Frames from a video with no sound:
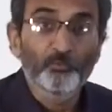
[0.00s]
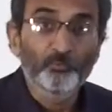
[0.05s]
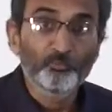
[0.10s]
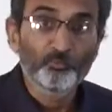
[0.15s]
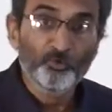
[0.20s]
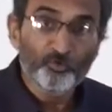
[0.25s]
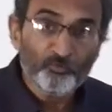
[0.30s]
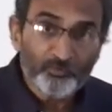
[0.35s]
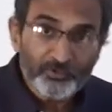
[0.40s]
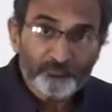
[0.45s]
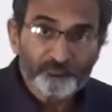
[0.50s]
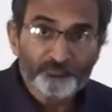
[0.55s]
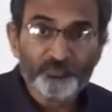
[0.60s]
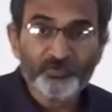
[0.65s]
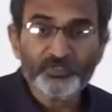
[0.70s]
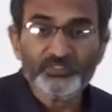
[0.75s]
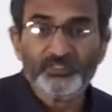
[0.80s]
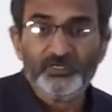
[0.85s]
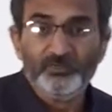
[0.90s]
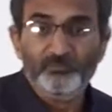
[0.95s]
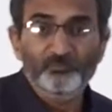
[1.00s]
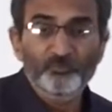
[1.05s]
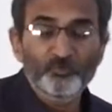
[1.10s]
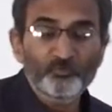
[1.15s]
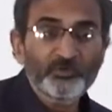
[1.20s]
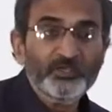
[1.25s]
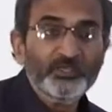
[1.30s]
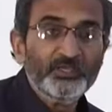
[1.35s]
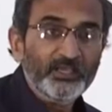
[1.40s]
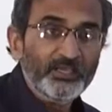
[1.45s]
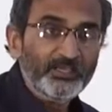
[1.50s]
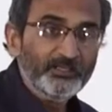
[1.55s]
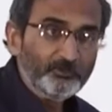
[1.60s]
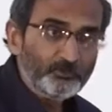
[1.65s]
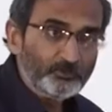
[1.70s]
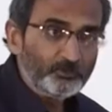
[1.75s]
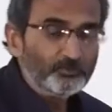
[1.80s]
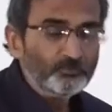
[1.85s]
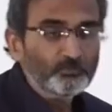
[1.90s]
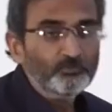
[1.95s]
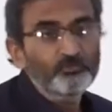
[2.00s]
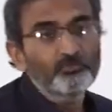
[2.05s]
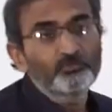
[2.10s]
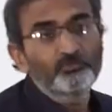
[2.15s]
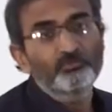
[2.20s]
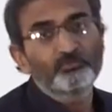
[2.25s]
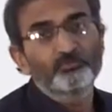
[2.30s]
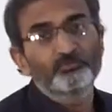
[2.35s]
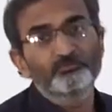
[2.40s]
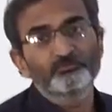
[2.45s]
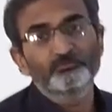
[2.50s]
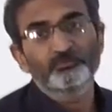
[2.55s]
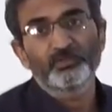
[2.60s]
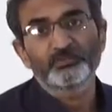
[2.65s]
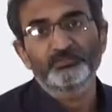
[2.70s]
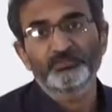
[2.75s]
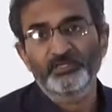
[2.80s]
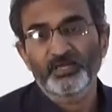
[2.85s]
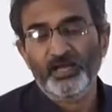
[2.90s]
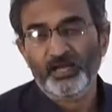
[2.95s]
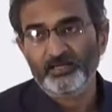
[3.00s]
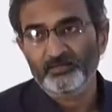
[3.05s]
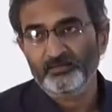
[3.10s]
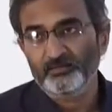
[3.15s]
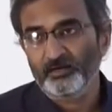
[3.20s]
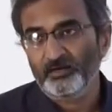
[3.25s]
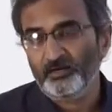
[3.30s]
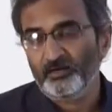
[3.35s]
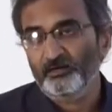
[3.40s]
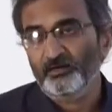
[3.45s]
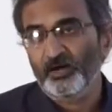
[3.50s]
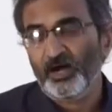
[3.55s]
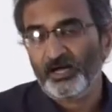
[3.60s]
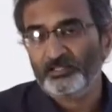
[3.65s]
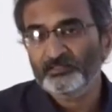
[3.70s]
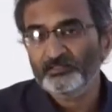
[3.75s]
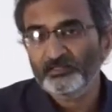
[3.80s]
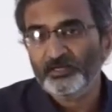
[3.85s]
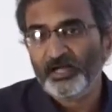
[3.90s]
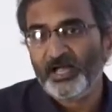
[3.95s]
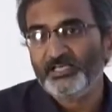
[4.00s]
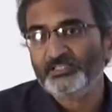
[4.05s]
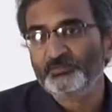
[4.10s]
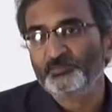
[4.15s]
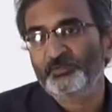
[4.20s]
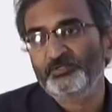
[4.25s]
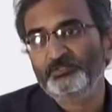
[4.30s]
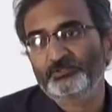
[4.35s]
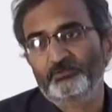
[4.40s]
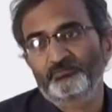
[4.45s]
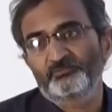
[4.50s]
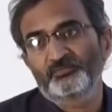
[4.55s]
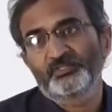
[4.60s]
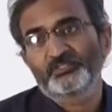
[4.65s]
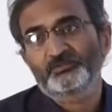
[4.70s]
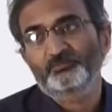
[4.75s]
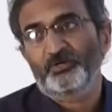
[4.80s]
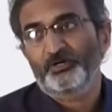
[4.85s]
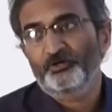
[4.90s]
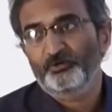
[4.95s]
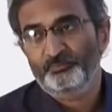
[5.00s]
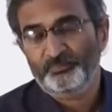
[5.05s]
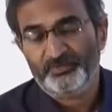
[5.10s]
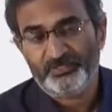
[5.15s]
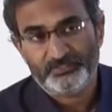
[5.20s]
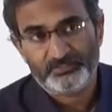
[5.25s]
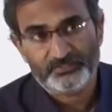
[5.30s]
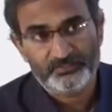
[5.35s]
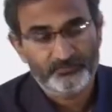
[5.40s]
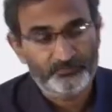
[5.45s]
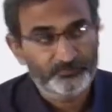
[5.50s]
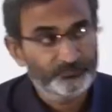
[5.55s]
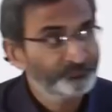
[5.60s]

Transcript: moving further, moving into the other aspects of these biopics,